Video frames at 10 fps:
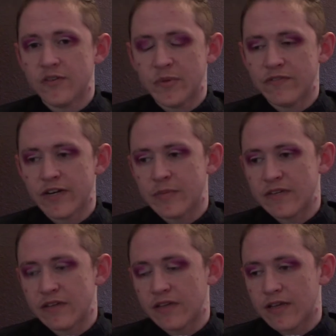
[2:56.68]
been very
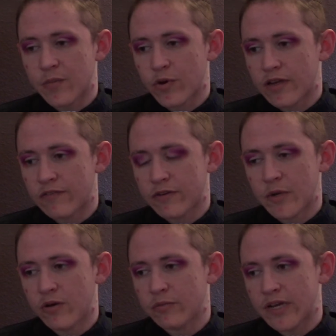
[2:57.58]
busy. Like I'm working from
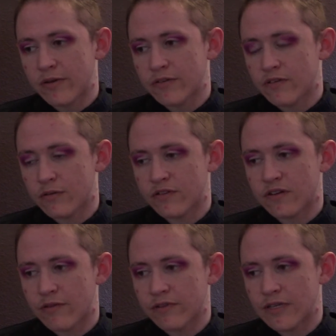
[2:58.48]
home now, and so there's
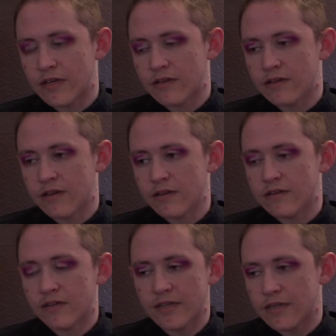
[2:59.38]
not really a
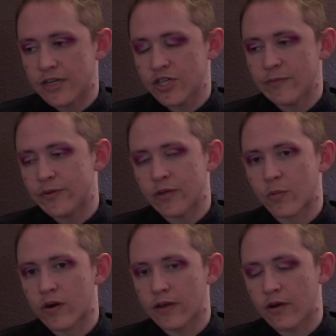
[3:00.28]
delineation between
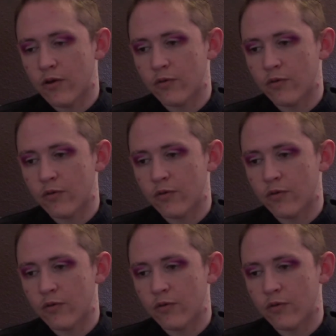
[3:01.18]
work and home